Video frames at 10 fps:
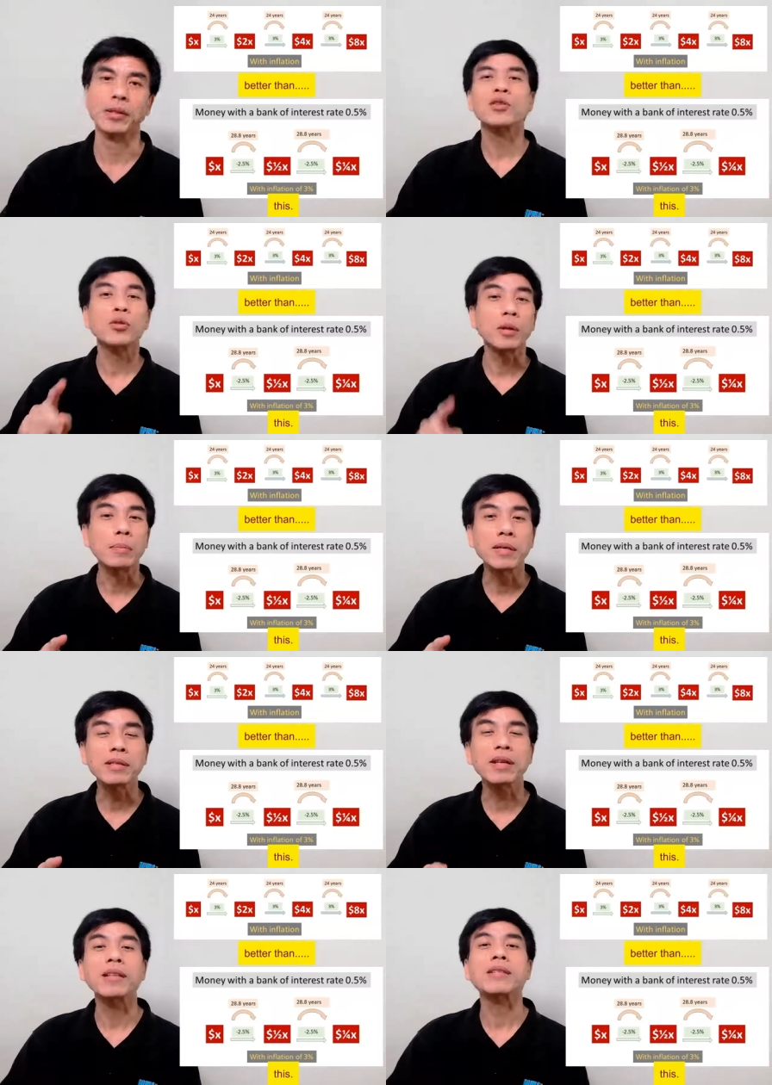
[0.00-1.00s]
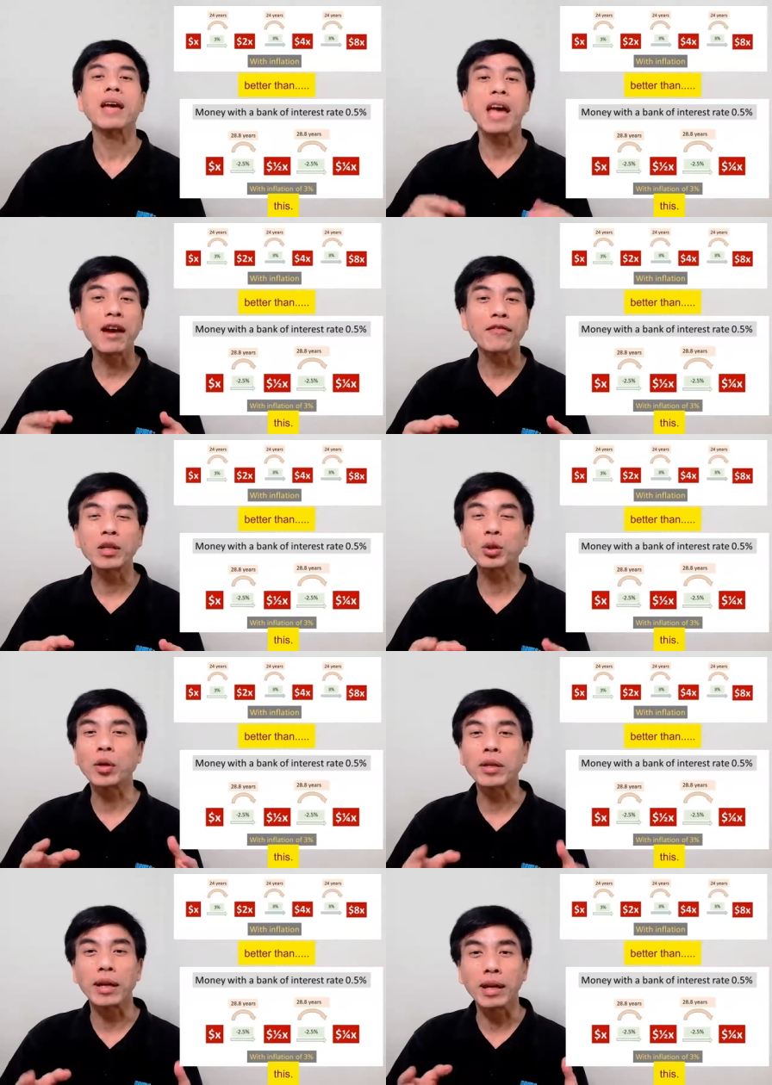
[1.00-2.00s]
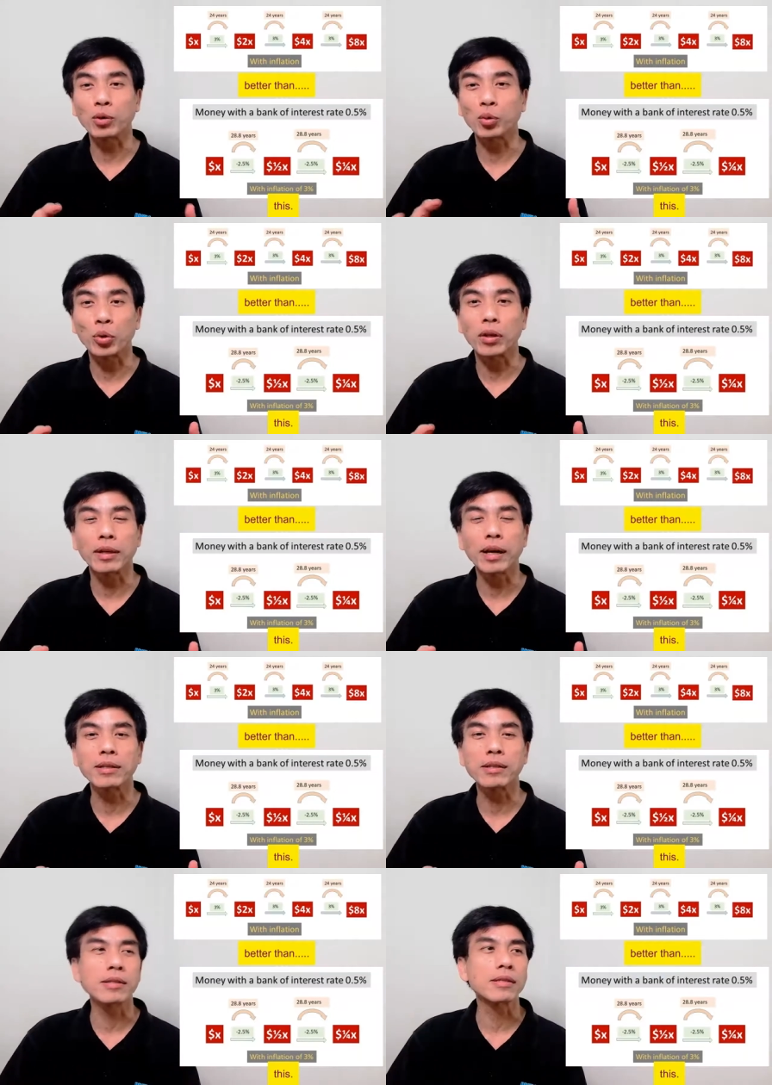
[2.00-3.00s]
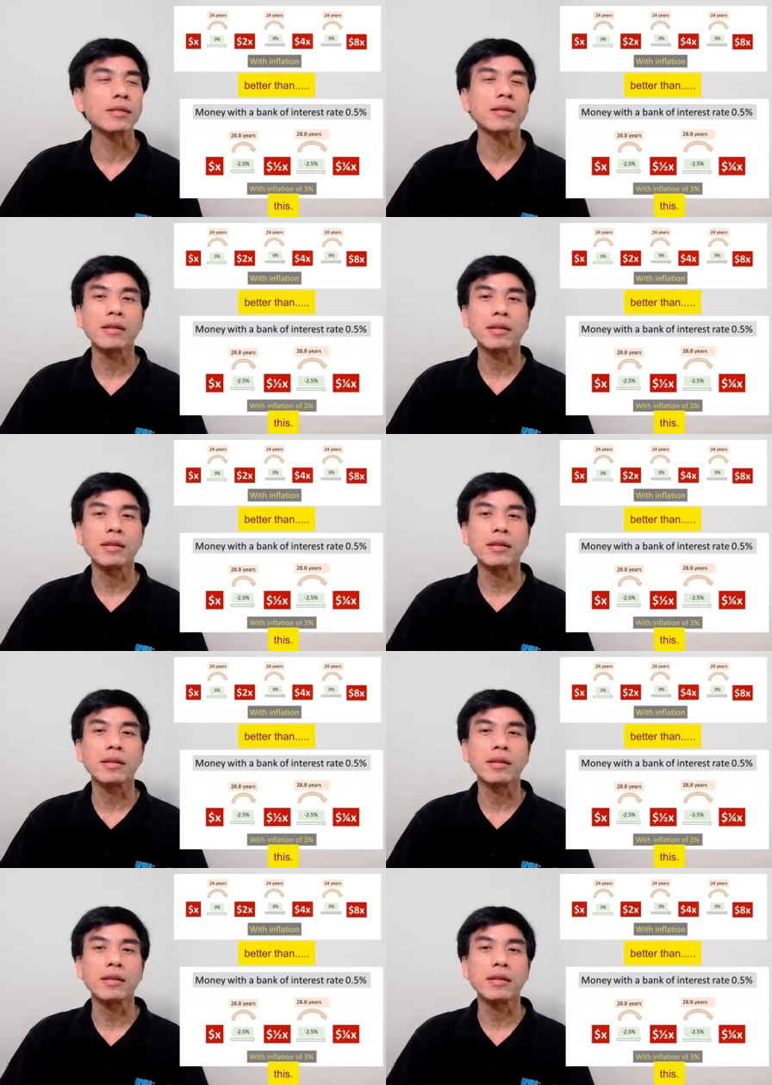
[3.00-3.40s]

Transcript: So it means that every 28 to 29 years,